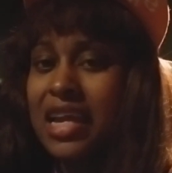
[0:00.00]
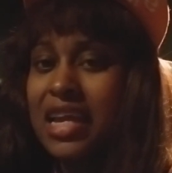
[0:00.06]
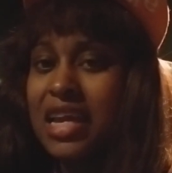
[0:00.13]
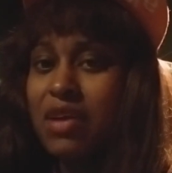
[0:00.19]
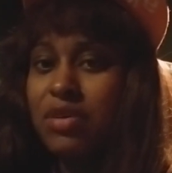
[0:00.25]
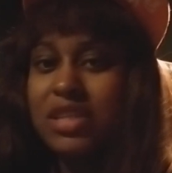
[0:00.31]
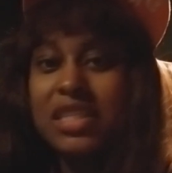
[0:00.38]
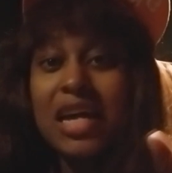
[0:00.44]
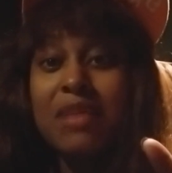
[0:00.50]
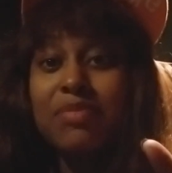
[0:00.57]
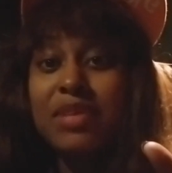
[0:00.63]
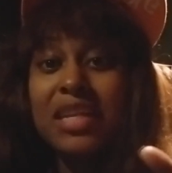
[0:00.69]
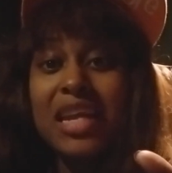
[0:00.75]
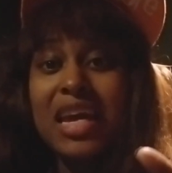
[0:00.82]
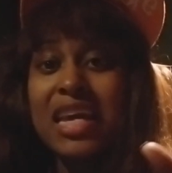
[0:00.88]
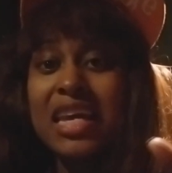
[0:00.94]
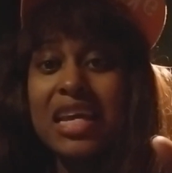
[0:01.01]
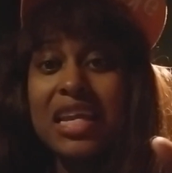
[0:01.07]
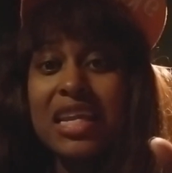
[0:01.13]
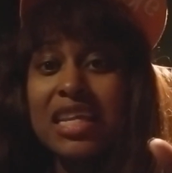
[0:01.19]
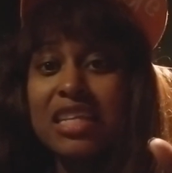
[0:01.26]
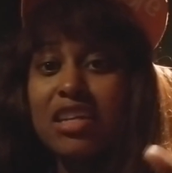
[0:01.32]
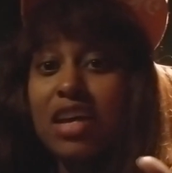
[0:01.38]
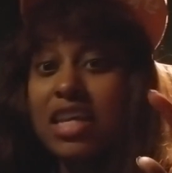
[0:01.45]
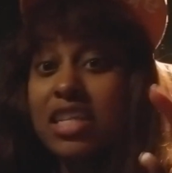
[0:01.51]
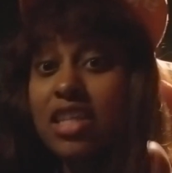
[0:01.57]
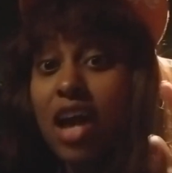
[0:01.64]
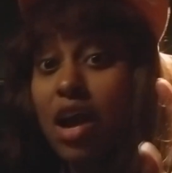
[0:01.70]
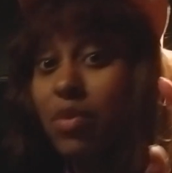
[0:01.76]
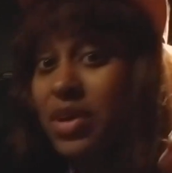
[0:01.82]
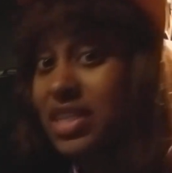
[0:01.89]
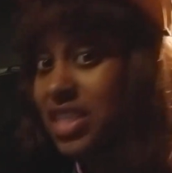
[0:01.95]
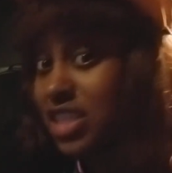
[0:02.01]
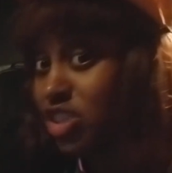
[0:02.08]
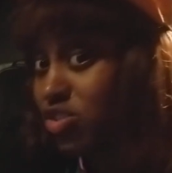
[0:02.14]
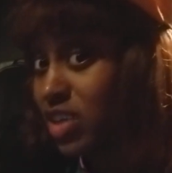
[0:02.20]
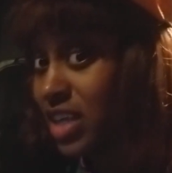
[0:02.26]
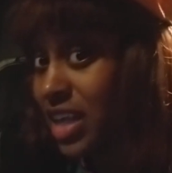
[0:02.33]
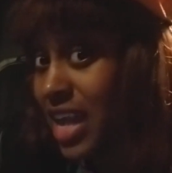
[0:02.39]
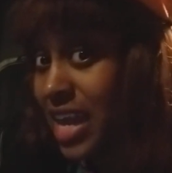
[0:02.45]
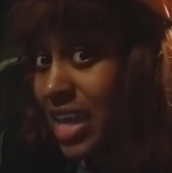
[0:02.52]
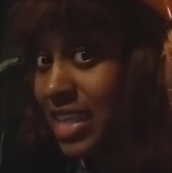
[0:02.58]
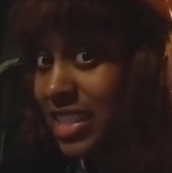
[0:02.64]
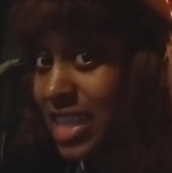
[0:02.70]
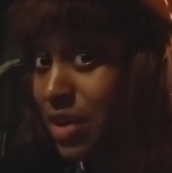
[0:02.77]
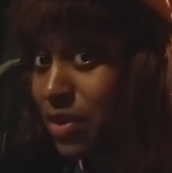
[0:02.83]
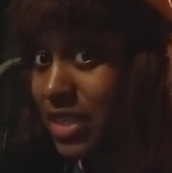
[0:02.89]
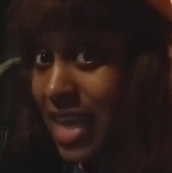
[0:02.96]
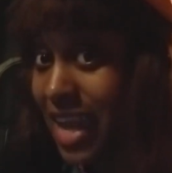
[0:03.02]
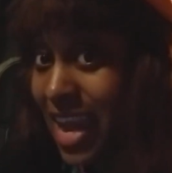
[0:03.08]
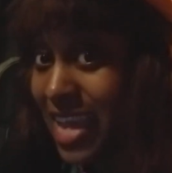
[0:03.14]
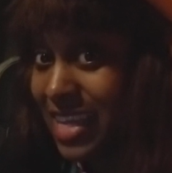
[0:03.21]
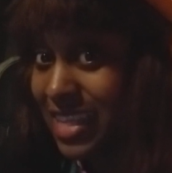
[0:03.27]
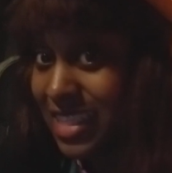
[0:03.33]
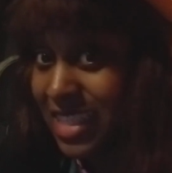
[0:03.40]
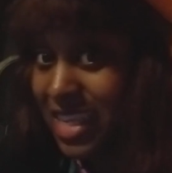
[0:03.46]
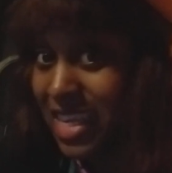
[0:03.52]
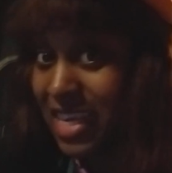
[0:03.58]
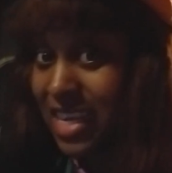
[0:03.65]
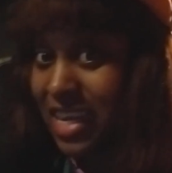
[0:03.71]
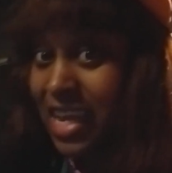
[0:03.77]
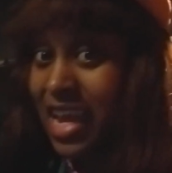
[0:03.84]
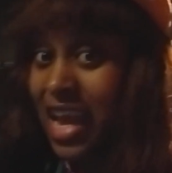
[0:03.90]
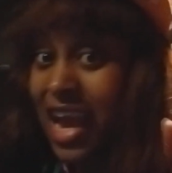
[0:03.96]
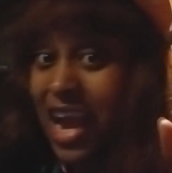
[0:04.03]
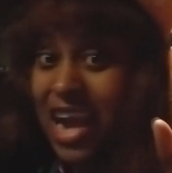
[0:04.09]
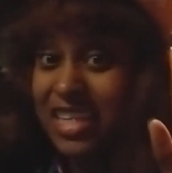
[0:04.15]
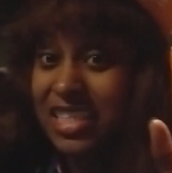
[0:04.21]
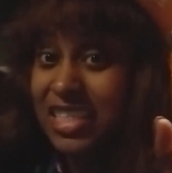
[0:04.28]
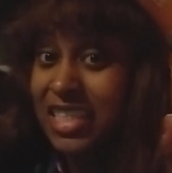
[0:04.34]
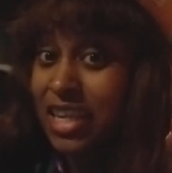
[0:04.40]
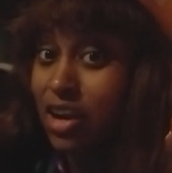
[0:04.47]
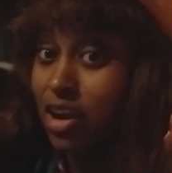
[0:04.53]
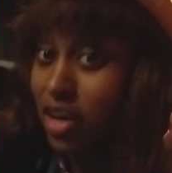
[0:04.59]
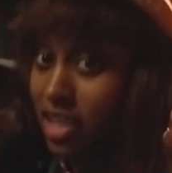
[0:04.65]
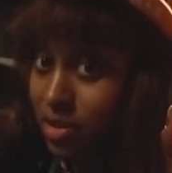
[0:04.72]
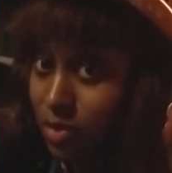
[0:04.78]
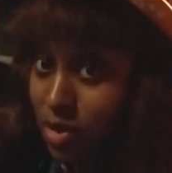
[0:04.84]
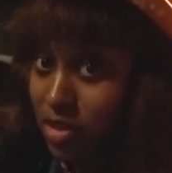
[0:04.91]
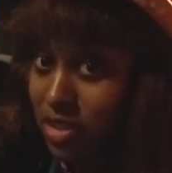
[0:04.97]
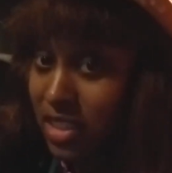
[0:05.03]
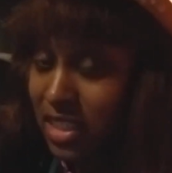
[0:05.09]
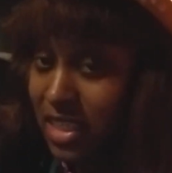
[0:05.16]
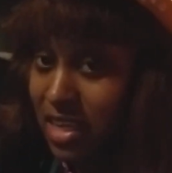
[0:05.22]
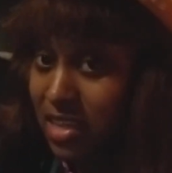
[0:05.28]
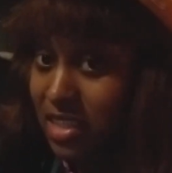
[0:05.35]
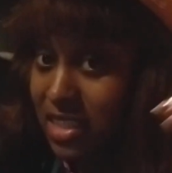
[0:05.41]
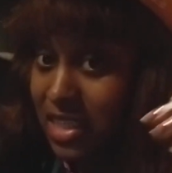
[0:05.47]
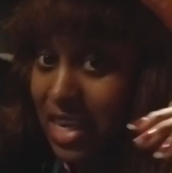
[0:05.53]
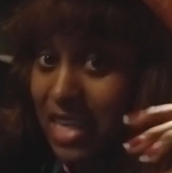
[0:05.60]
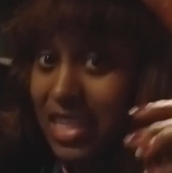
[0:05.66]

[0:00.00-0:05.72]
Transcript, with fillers: It was something that he, it's always the trigger, like I said with the Ike and Tina, how she said all his music sounded the same.